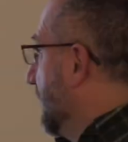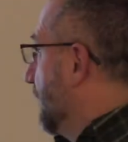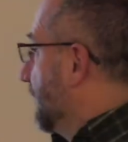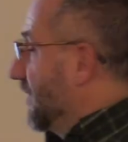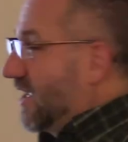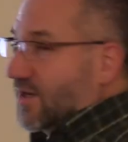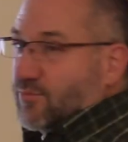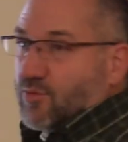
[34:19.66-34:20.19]

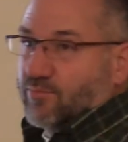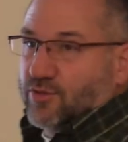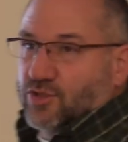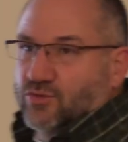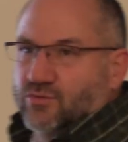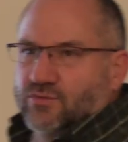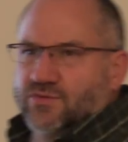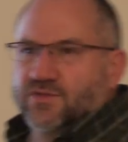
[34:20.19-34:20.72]
inflatable
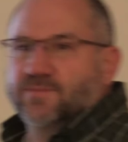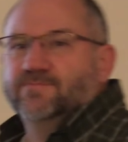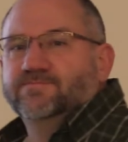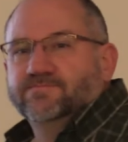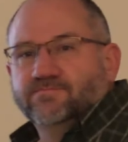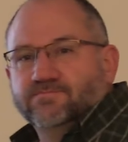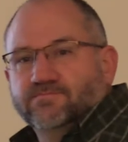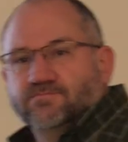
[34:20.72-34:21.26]
balloons.
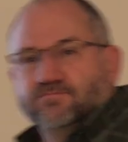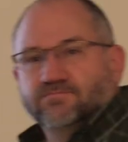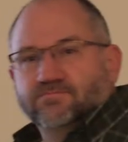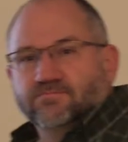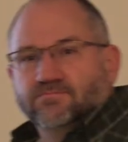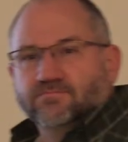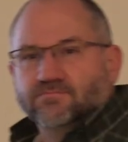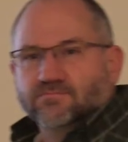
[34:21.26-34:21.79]
Where can you get
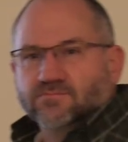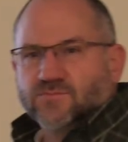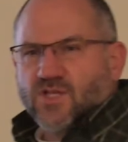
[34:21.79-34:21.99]
those?